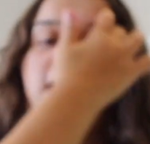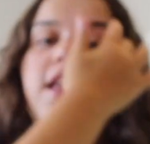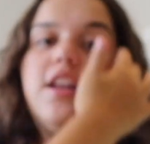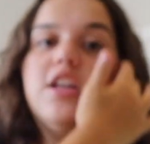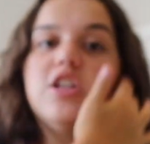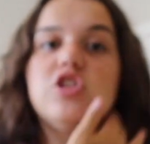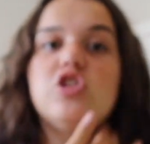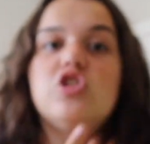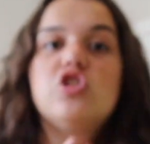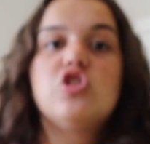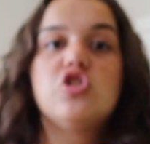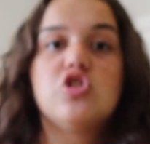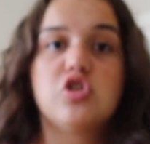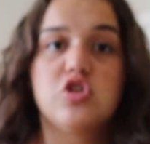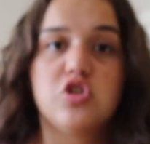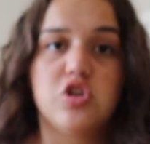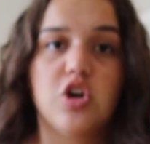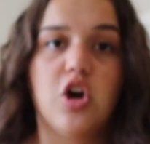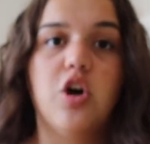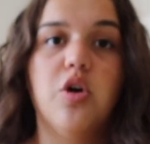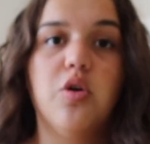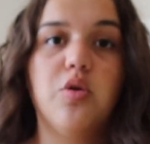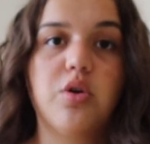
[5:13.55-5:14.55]
and it's
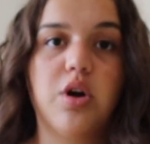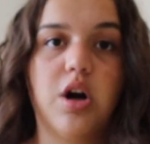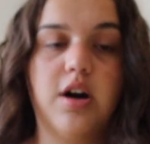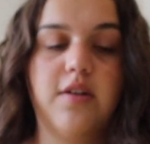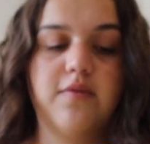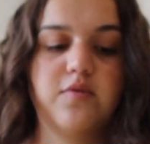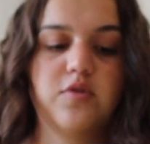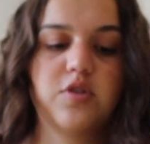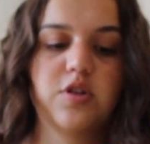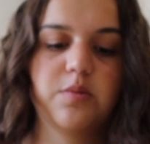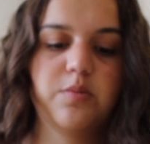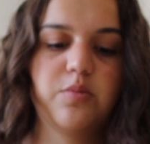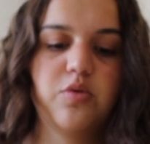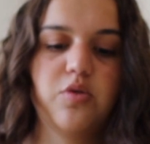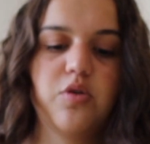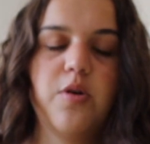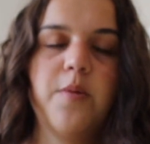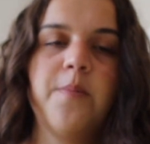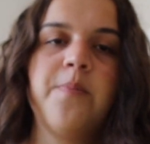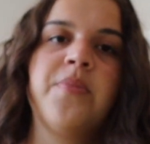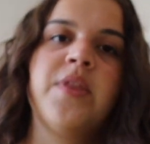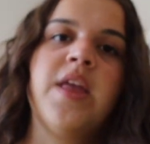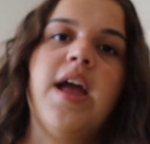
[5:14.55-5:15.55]
so
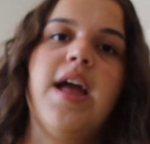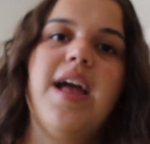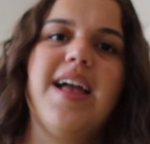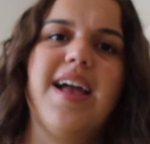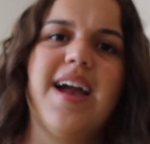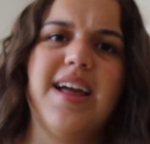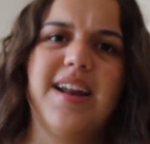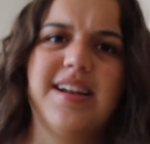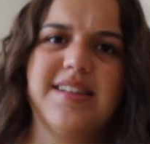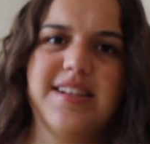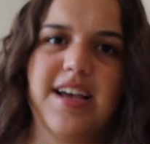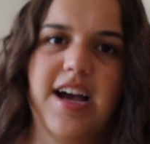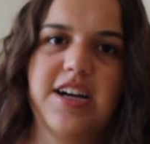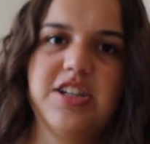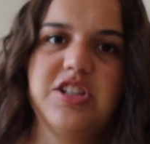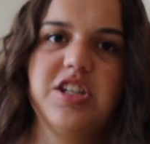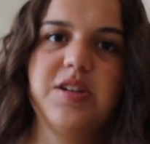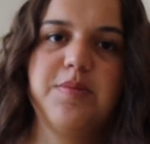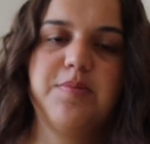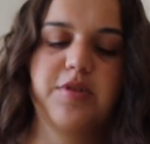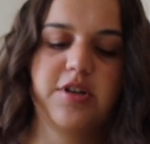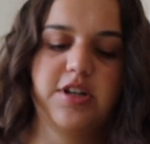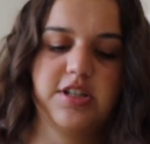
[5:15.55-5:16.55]
comfortable, and it's
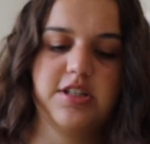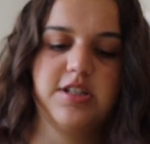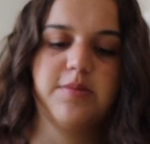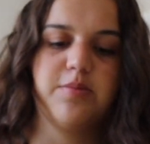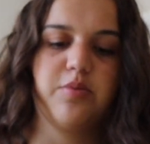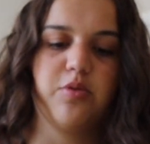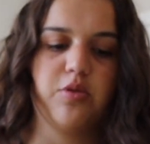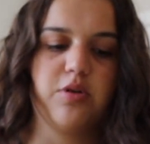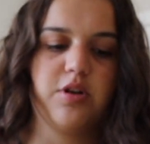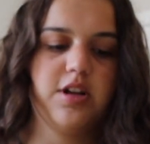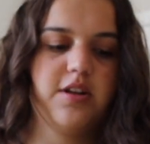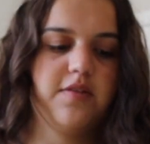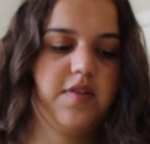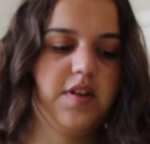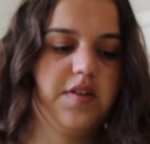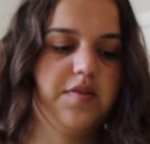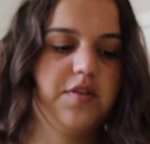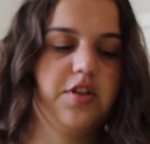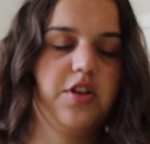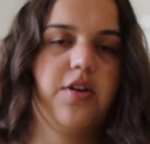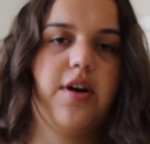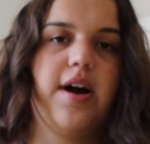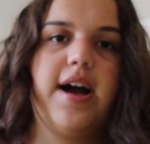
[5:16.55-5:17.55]
actually pretty supportive
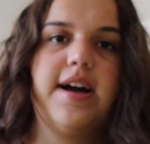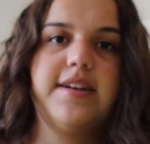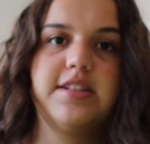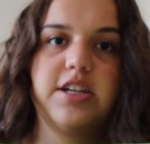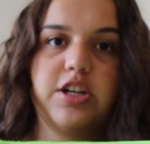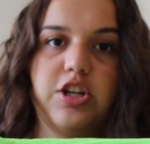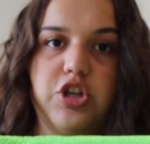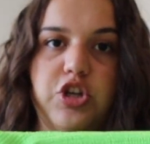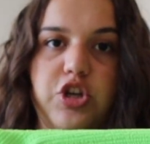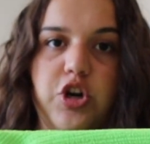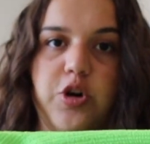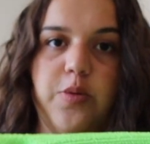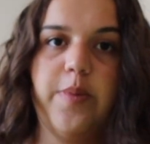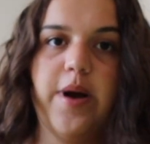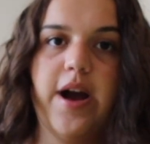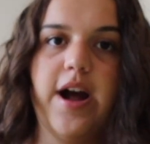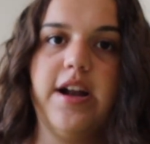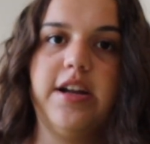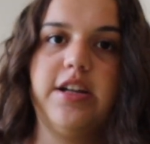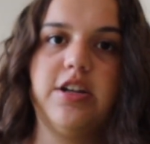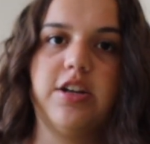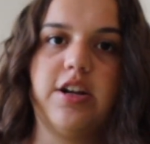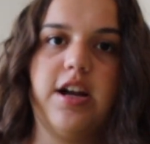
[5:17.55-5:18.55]
even though it has like no
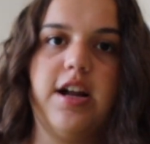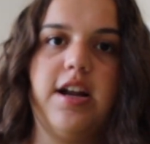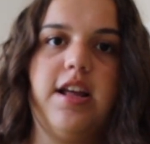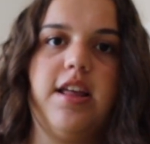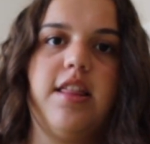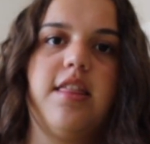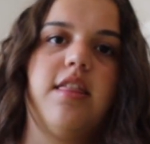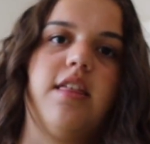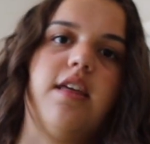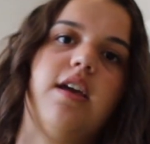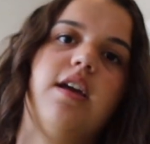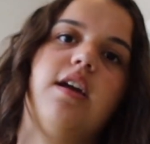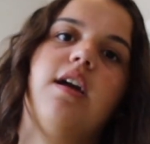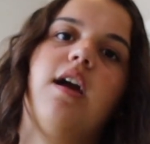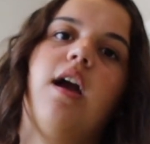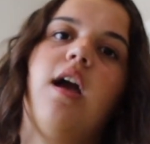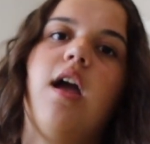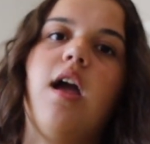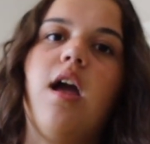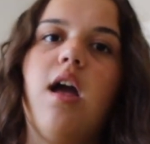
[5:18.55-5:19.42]
padding or anything.